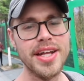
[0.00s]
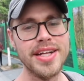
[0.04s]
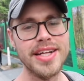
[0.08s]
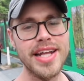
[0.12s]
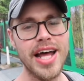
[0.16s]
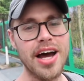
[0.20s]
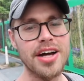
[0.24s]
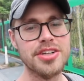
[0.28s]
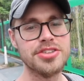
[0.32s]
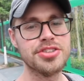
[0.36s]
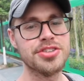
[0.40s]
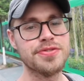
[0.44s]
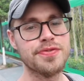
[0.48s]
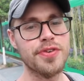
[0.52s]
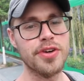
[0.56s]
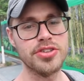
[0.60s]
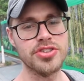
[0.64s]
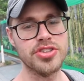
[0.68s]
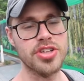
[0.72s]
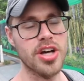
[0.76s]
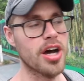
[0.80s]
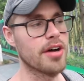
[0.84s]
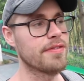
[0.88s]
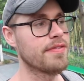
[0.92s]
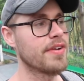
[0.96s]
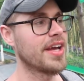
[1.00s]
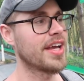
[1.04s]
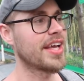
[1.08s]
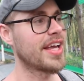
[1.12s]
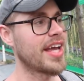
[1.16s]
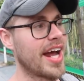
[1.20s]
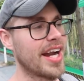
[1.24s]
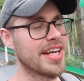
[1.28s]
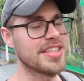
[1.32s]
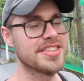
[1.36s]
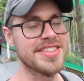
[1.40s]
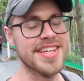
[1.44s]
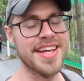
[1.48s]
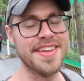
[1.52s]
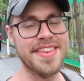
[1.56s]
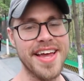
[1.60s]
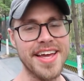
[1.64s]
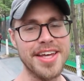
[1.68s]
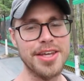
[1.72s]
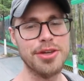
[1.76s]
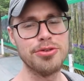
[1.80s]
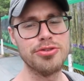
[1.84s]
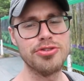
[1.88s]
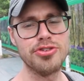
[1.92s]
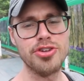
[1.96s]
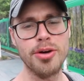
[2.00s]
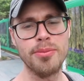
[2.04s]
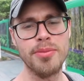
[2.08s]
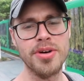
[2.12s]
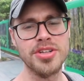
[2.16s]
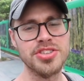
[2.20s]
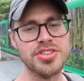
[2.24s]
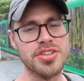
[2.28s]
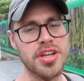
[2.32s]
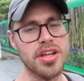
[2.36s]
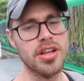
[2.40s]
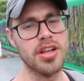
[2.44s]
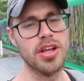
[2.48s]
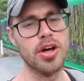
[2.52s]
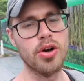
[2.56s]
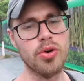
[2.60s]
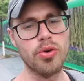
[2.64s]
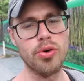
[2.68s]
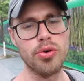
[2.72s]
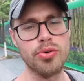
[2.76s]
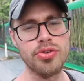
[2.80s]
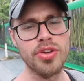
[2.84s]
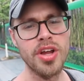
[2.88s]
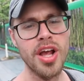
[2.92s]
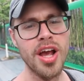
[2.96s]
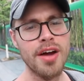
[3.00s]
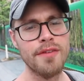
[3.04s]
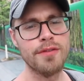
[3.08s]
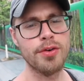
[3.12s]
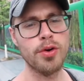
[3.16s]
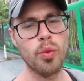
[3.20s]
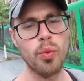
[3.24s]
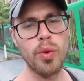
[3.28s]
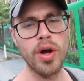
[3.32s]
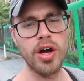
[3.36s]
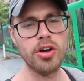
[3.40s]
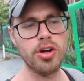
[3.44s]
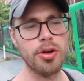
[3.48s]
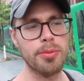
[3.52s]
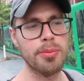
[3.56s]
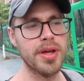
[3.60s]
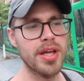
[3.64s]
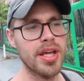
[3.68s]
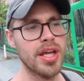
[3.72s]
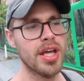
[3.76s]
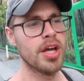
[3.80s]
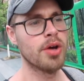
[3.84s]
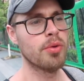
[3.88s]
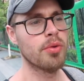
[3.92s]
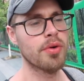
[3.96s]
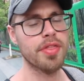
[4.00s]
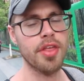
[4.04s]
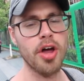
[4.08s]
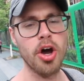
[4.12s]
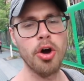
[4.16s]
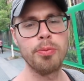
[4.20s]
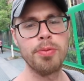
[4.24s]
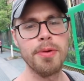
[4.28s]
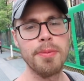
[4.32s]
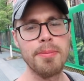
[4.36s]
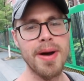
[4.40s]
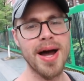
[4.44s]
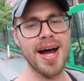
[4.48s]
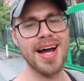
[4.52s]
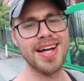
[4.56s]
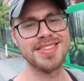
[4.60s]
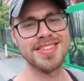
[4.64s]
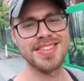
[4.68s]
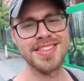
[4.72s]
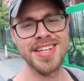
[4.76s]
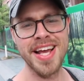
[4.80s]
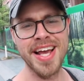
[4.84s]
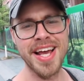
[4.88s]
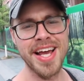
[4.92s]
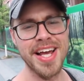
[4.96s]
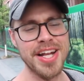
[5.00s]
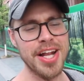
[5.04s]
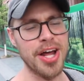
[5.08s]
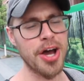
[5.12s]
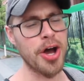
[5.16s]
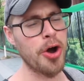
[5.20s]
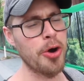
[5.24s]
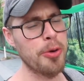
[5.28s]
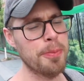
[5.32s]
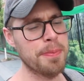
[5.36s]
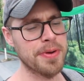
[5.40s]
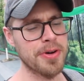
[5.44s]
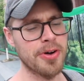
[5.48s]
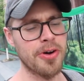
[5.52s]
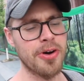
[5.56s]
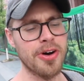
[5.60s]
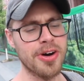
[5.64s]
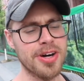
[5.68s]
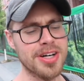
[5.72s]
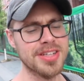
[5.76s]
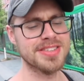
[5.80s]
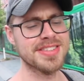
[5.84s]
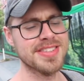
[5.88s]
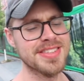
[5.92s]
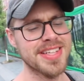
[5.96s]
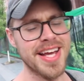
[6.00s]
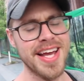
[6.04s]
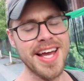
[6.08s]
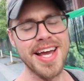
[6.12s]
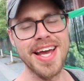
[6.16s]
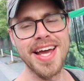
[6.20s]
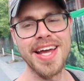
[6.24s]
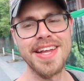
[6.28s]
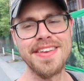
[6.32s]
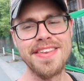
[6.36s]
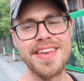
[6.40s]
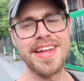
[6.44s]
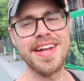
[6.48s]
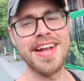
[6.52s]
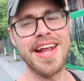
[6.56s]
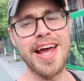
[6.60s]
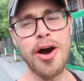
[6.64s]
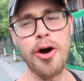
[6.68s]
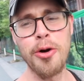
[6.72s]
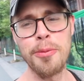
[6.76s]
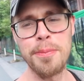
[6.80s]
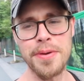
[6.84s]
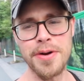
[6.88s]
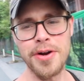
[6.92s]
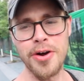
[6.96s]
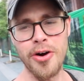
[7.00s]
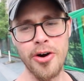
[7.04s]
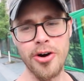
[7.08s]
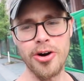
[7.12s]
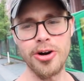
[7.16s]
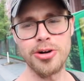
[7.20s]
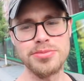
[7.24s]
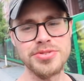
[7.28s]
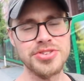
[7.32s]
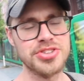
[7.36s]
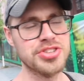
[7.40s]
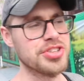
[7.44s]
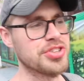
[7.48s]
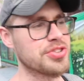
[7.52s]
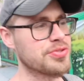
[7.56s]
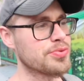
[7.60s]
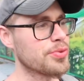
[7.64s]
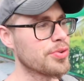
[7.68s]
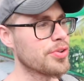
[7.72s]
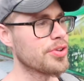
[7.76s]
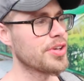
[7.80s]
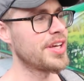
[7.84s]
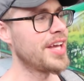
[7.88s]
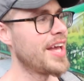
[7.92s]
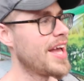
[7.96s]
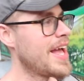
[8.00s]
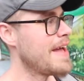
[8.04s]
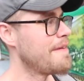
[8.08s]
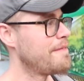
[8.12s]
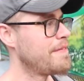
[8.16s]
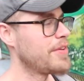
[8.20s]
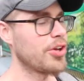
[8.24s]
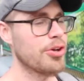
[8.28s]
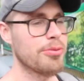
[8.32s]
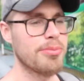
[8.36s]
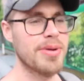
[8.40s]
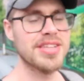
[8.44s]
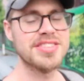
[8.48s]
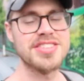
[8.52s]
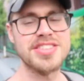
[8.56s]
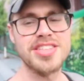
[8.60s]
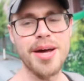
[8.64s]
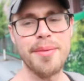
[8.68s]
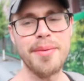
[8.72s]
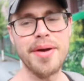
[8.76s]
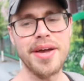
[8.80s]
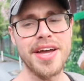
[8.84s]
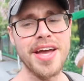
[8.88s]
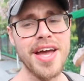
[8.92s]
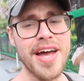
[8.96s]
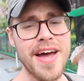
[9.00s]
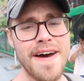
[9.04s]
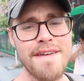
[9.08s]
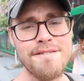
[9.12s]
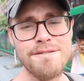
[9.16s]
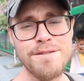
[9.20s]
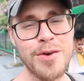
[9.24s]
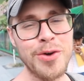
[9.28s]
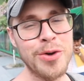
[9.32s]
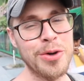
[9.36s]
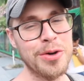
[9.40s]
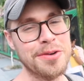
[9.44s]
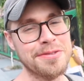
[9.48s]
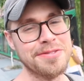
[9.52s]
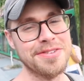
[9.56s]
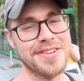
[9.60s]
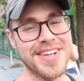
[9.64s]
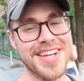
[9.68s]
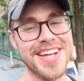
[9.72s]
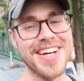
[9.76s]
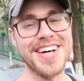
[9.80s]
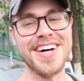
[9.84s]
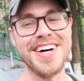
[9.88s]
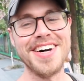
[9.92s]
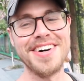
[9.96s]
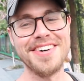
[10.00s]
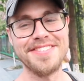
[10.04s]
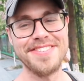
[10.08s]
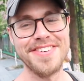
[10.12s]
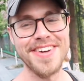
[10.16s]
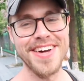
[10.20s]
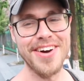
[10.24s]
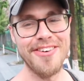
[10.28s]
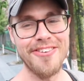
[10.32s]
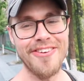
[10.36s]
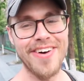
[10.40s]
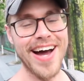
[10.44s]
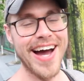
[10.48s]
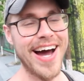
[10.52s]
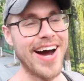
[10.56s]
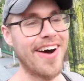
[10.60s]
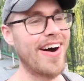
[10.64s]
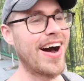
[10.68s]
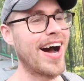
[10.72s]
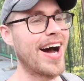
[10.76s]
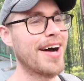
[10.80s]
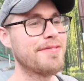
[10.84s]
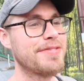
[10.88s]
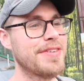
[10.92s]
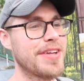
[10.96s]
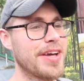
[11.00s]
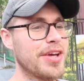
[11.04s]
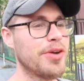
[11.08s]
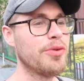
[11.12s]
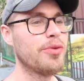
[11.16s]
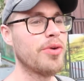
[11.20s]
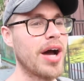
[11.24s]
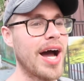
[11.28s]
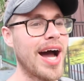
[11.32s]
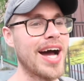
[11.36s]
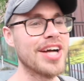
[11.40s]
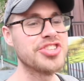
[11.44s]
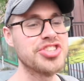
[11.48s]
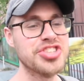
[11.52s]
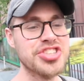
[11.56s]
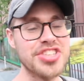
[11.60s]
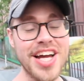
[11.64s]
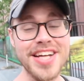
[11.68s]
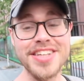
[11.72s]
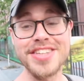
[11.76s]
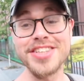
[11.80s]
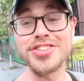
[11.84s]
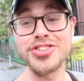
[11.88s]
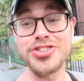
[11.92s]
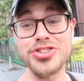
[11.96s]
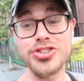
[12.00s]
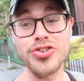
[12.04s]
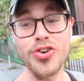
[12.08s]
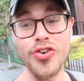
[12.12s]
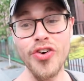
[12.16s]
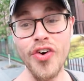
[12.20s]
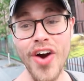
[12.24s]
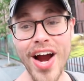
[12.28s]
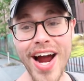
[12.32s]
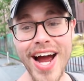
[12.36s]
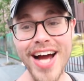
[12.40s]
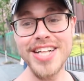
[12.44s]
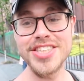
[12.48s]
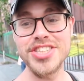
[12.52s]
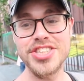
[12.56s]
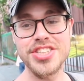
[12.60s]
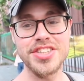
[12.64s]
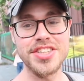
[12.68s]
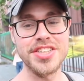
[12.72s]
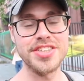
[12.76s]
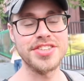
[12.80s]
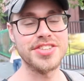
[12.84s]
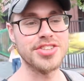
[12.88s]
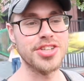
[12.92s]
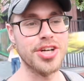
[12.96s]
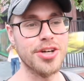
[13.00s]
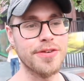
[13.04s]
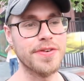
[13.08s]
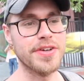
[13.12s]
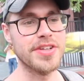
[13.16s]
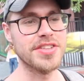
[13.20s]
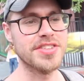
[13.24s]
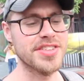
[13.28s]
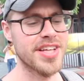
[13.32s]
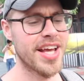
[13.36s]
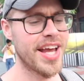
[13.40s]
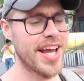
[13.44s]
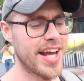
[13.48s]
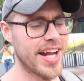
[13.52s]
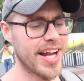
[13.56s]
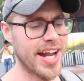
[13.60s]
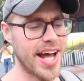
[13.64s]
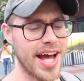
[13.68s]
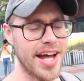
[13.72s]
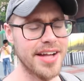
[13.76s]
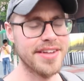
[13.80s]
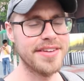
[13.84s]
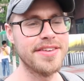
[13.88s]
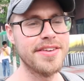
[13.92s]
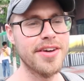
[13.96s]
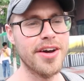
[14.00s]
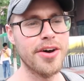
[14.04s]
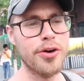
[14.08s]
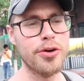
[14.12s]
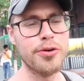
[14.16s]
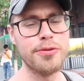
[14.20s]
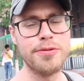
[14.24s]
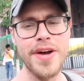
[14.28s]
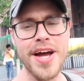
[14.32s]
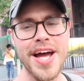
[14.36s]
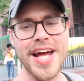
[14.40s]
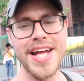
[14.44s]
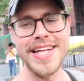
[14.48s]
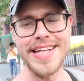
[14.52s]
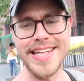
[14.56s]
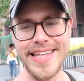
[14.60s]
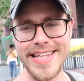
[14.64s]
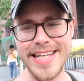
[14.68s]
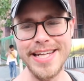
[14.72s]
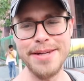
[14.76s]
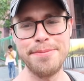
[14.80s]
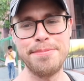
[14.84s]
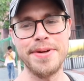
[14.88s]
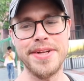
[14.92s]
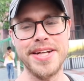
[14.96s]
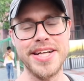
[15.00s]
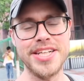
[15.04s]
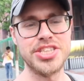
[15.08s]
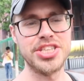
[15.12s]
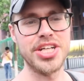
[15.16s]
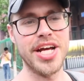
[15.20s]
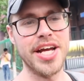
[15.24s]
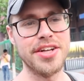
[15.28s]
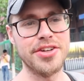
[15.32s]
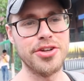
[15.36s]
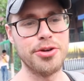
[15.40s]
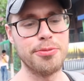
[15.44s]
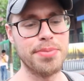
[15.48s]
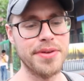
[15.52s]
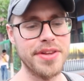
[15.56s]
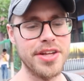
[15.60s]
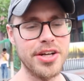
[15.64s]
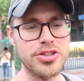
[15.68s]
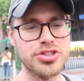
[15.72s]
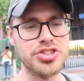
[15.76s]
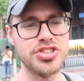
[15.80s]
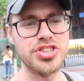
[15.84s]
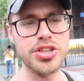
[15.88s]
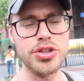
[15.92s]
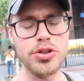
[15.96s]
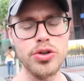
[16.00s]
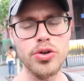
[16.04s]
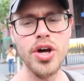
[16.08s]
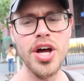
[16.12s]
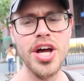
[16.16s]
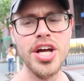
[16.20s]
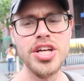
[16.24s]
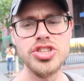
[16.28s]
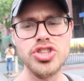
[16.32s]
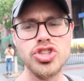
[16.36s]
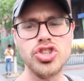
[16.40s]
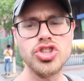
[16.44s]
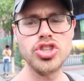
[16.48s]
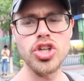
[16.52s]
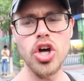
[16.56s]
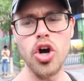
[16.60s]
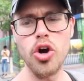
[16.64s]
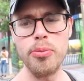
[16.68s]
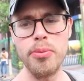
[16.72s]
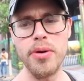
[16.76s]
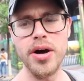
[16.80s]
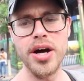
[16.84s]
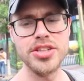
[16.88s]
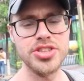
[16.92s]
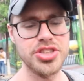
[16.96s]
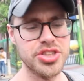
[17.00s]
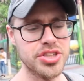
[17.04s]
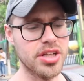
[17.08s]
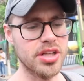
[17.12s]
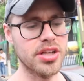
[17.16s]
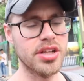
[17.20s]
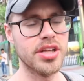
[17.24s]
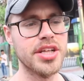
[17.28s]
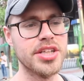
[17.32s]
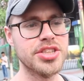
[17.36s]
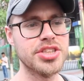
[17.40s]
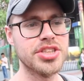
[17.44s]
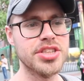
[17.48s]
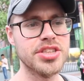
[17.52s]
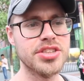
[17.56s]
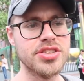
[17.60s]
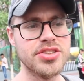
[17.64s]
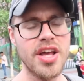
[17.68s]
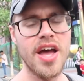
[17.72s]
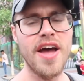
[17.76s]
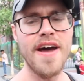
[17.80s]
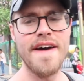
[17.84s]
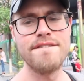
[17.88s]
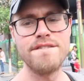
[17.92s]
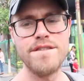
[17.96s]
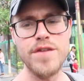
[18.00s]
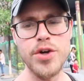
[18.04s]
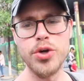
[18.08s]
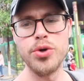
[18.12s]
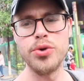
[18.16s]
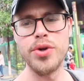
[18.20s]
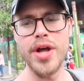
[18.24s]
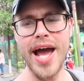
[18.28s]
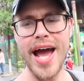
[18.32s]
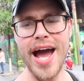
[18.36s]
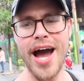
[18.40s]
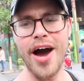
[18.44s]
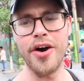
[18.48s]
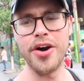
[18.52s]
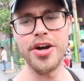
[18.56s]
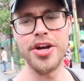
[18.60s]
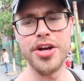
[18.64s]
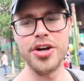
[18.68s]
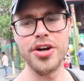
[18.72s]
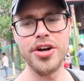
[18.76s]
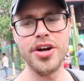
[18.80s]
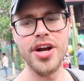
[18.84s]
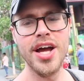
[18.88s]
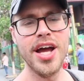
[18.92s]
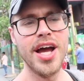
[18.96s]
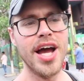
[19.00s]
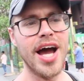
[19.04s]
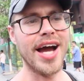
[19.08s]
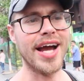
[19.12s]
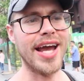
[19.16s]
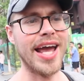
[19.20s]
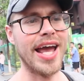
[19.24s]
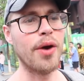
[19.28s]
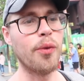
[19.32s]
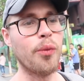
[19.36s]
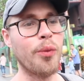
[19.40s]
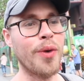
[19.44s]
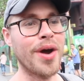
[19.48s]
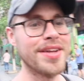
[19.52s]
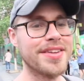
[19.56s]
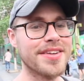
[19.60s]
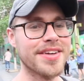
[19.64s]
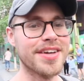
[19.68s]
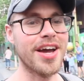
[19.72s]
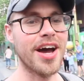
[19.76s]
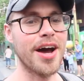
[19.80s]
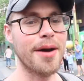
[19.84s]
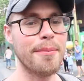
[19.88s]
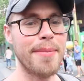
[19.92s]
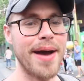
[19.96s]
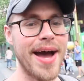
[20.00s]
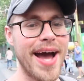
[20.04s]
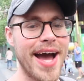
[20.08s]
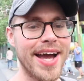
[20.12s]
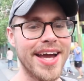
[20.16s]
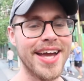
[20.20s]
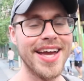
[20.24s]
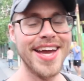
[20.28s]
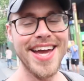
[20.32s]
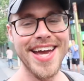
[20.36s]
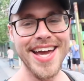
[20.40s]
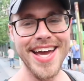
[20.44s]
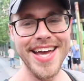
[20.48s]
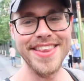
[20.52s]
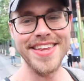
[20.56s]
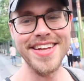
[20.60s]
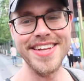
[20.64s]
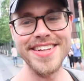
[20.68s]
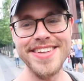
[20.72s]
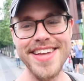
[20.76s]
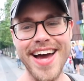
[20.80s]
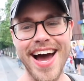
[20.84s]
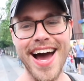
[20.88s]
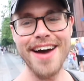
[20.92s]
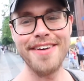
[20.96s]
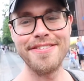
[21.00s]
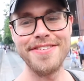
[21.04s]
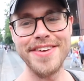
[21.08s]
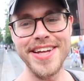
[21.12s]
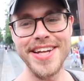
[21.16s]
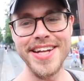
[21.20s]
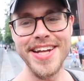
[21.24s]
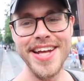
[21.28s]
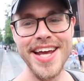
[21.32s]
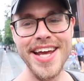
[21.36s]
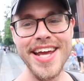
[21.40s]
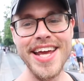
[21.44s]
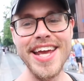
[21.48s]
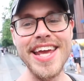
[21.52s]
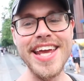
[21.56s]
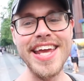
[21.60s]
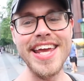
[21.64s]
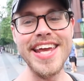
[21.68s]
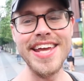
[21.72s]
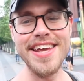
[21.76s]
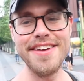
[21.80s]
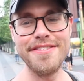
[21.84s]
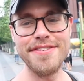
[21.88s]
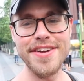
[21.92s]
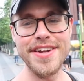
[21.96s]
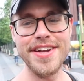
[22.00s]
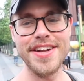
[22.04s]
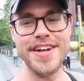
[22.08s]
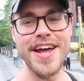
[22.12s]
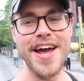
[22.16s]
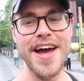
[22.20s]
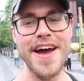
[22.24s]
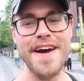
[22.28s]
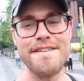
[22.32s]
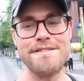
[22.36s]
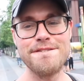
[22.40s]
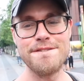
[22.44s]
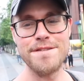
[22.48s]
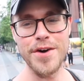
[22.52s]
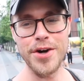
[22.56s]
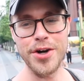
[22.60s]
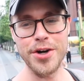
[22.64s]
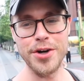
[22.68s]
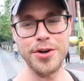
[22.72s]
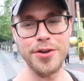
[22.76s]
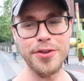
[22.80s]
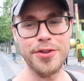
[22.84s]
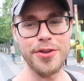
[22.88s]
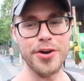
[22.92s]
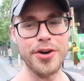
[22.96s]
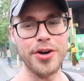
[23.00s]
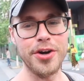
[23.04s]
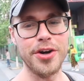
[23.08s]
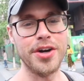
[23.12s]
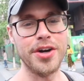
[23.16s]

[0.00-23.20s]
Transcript: Now, I just first off got to say thank you so much to the locals for welcoming me with open minds and open hearts and then open arms. Just really filling my stomach full of love. Wow, I'll tell you what, I just got to scratch the surface and I dove deep into Chengdu, but there's still so much delicious food out here. I can't wait to come back and then dive in even further.